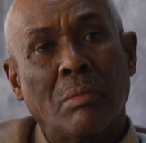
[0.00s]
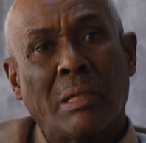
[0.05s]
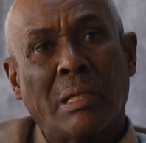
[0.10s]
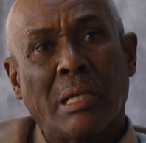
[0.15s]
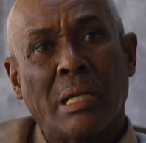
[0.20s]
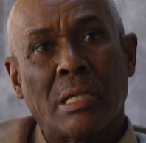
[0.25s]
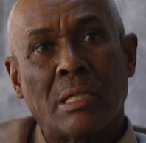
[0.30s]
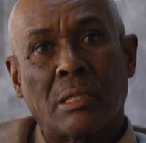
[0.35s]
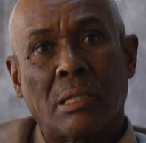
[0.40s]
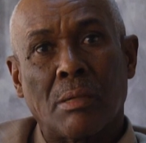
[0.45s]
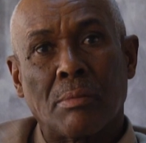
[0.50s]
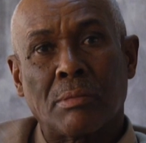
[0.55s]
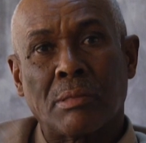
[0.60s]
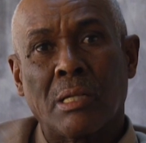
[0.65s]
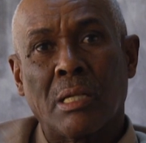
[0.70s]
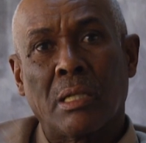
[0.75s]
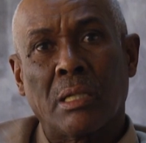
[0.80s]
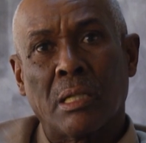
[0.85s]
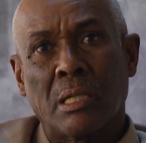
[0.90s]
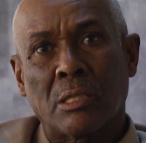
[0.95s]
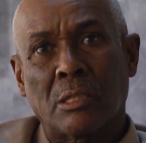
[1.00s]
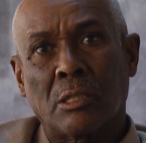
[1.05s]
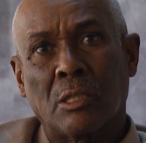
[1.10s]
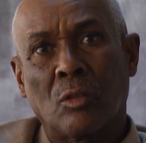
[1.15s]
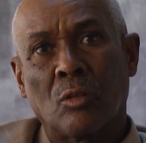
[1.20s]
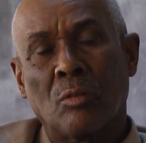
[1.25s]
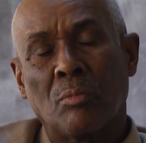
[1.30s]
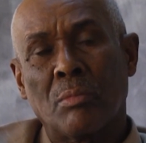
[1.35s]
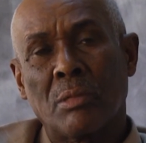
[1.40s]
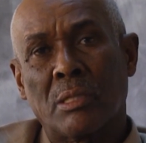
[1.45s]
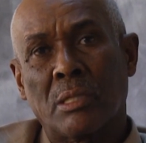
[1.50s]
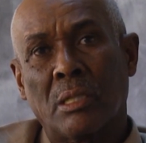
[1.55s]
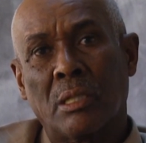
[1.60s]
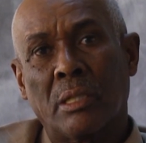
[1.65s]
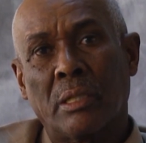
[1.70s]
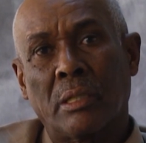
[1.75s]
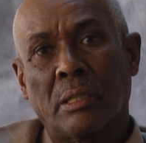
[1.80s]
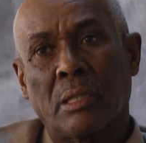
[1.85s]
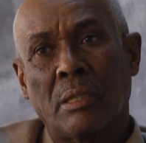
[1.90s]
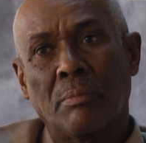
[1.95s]
When there is dispute
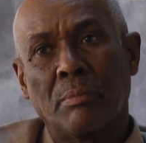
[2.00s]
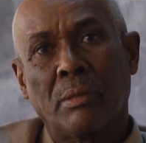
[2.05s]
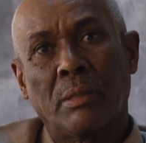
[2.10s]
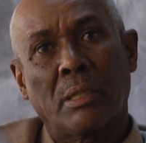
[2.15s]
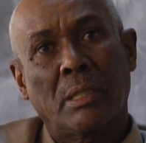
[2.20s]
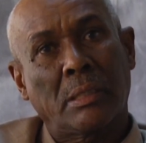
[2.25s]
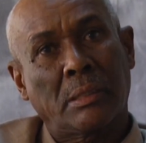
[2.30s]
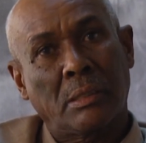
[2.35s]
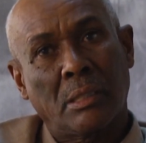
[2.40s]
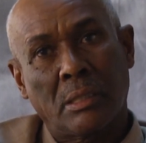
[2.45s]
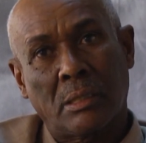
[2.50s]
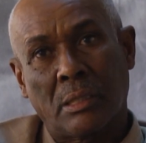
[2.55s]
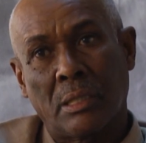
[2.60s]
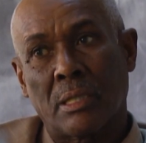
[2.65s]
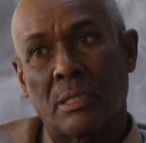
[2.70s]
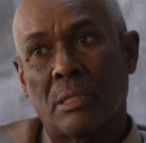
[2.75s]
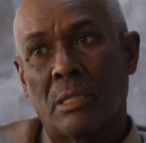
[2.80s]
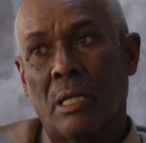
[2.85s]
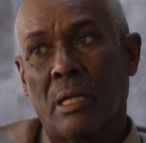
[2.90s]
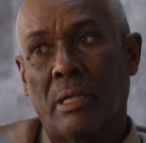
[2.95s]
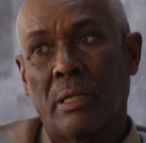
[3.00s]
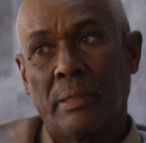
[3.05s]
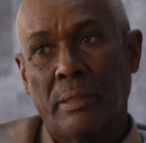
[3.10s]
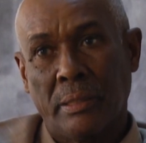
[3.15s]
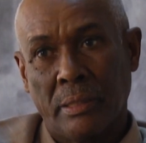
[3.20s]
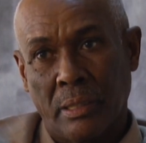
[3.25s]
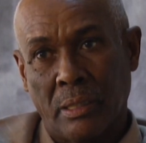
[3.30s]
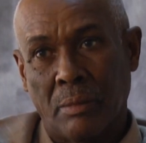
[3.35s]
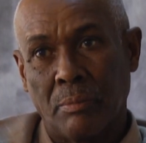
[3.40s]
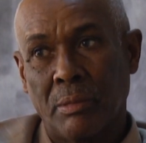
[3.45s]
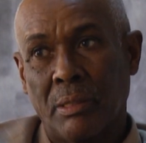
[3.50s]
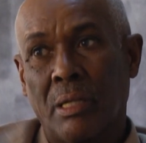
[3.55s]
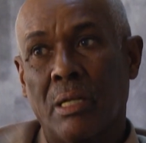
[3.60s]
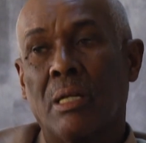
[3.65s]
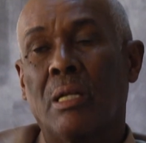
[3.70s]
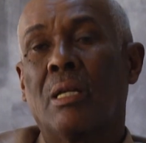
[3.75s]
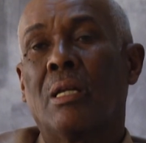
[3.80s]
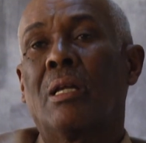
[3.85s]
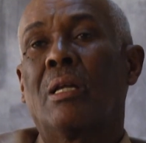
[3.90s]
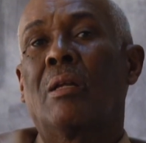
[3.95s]
or disagreement between him
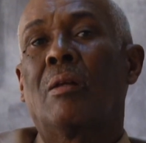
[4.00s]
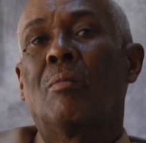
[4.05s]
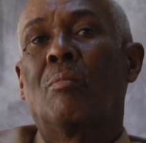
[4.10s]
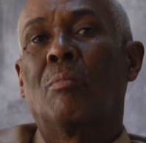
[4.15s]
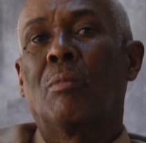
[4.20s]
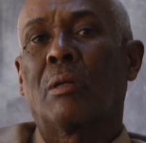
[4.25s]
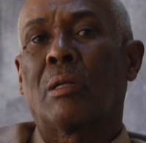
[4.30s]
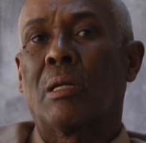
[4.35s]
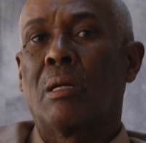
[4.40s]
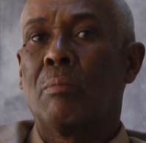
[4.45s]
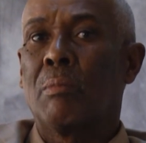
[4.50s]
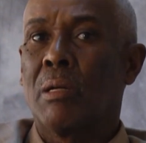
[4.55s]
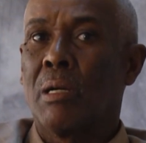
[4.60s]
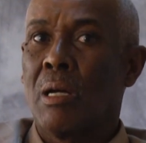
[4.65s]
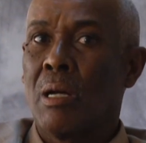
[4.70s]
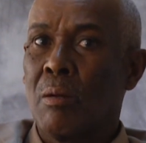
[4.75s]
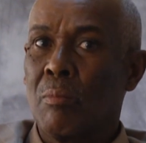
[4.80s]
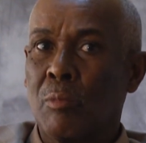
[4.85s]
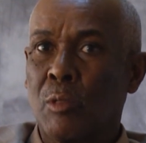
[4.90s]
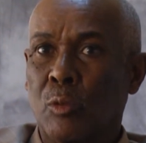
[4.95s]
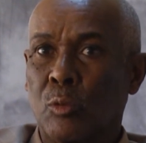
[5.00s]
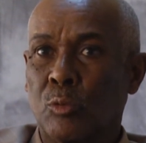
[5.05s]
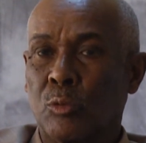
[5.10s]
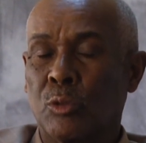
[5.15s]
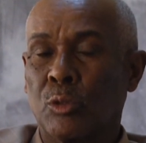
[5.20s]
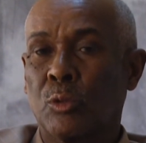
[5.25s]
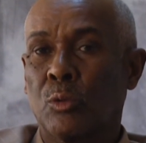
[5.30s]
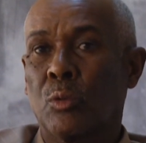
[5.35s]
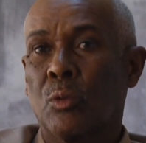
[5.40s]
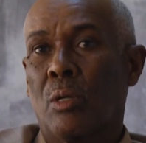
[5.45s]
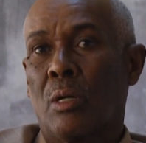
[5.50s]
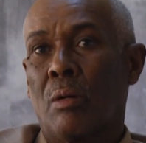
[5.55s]
and the soldier who is member of the